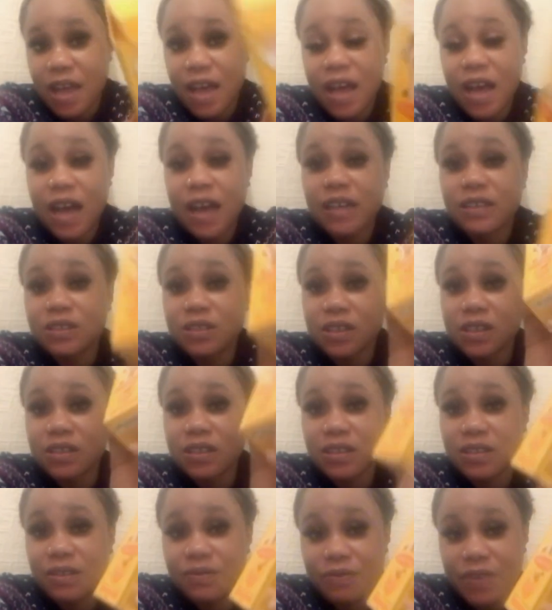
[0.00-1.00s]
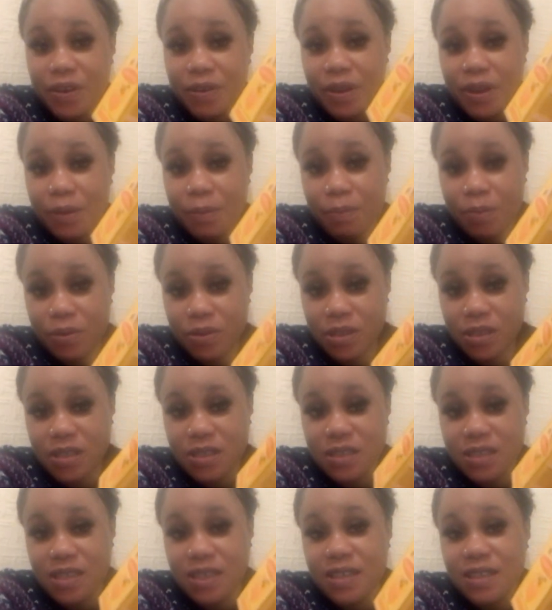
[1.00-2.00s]
and another very
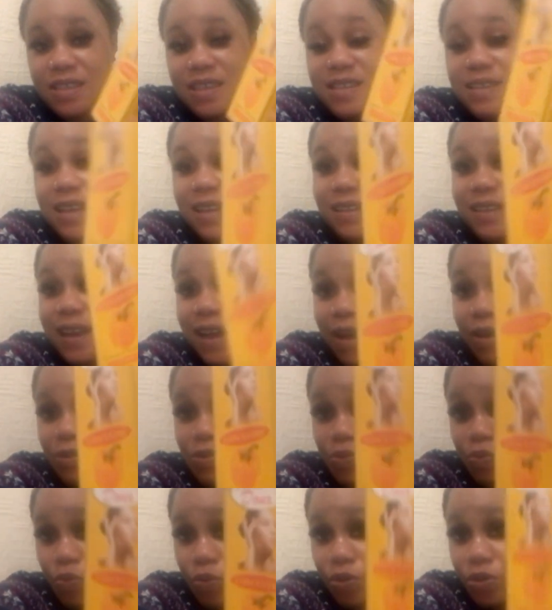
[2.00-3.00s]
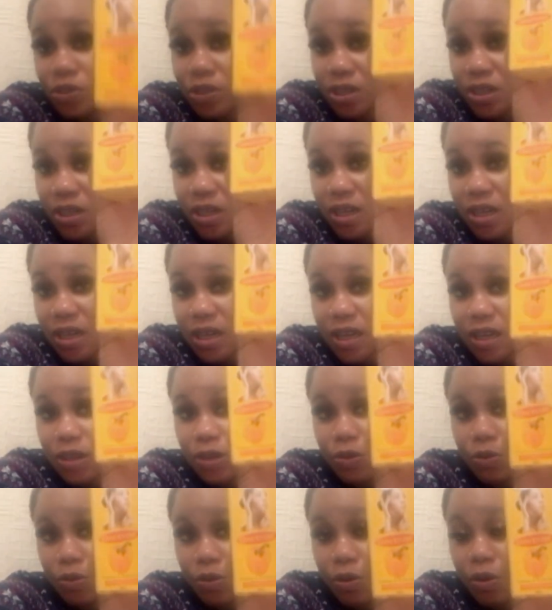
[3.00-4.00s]
important thing these are the outward
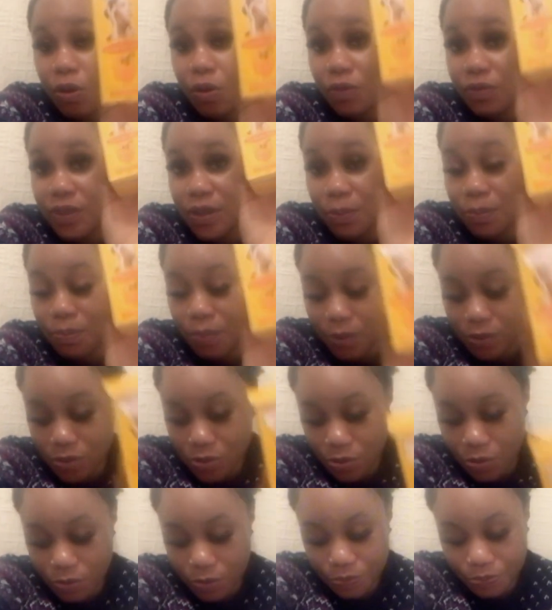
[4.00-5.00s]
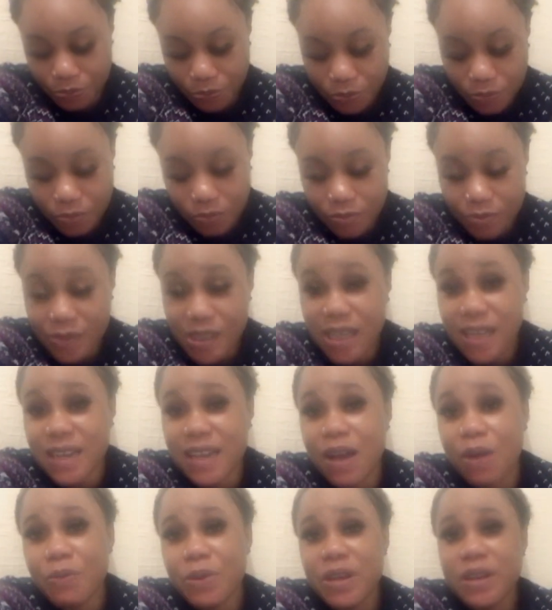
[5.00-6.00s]
look of the bottle
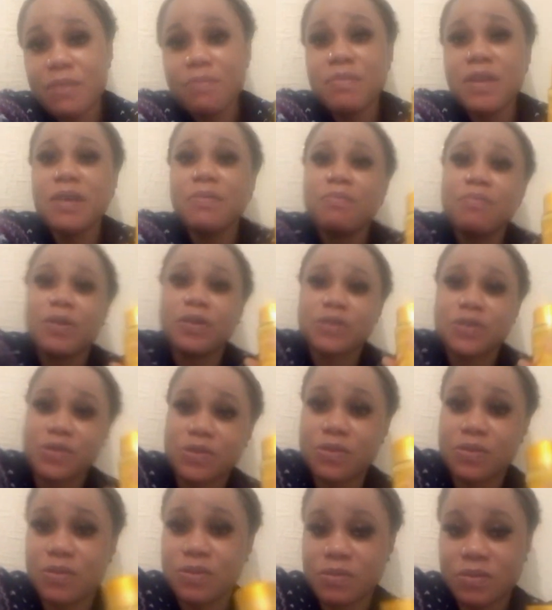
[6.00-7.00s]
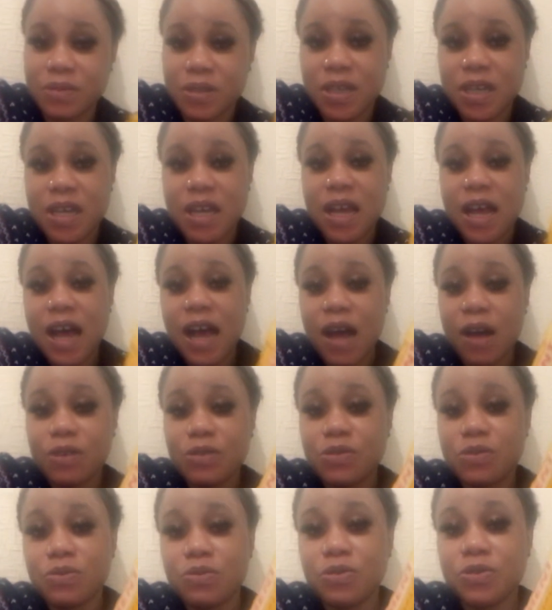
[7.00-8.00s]
now in the main bottle how
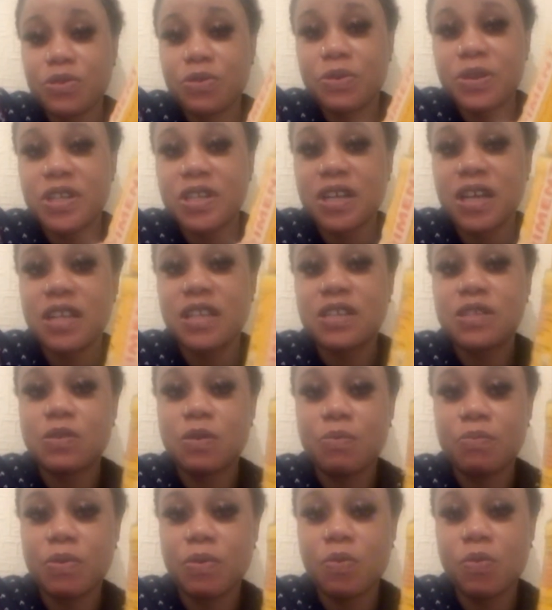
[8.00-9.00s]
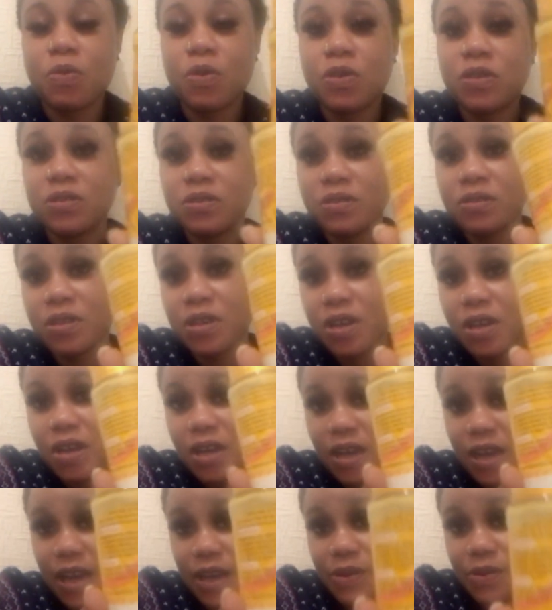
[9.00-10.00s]
to know the original is number one
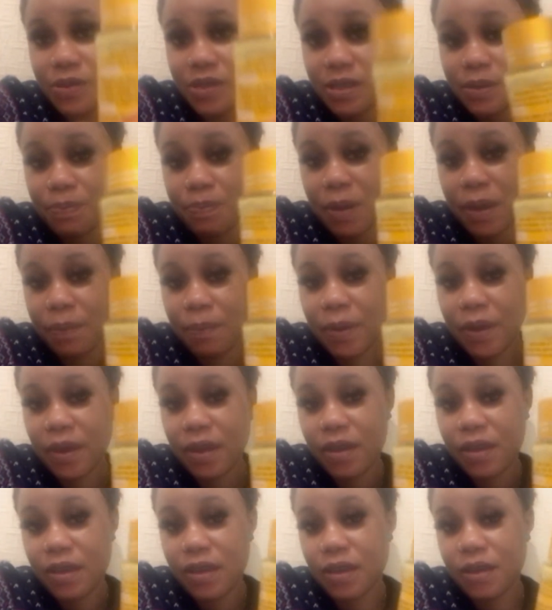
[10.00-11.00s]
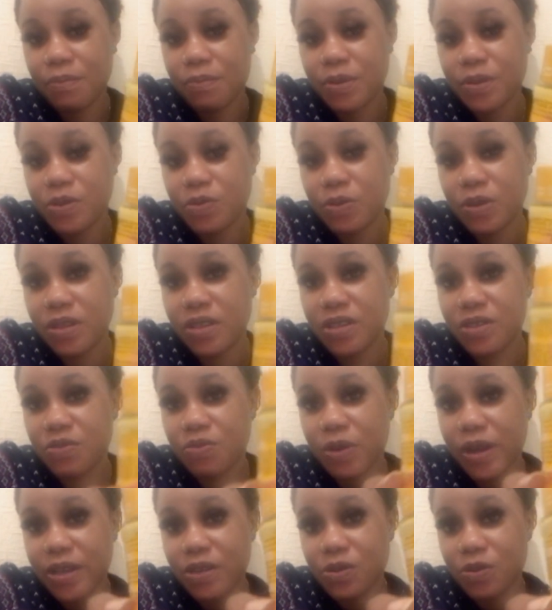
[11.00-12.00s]
can you see pepper in between these
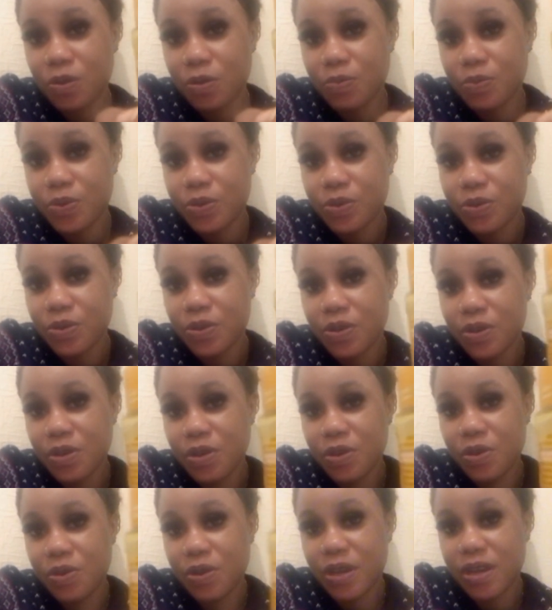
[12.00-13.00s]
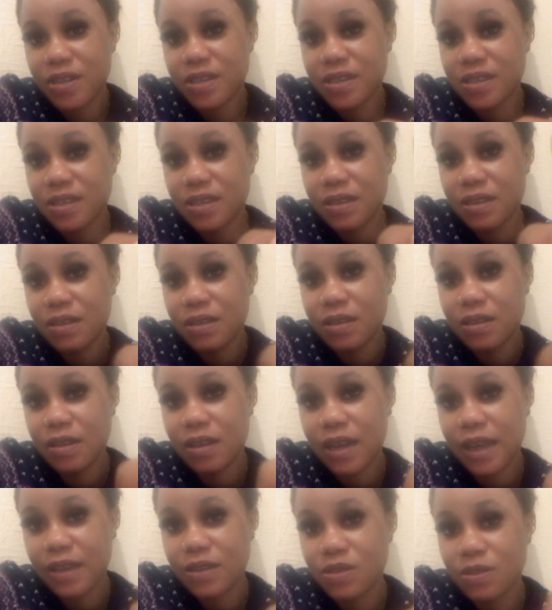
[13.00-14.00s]
write-ups you can see
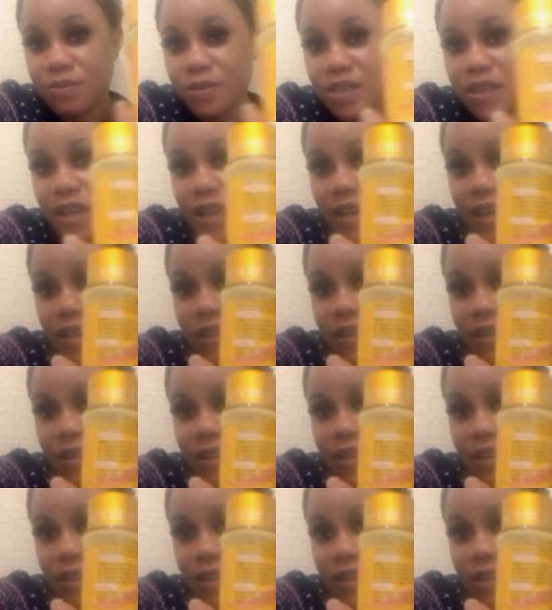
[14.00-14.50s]
like something like a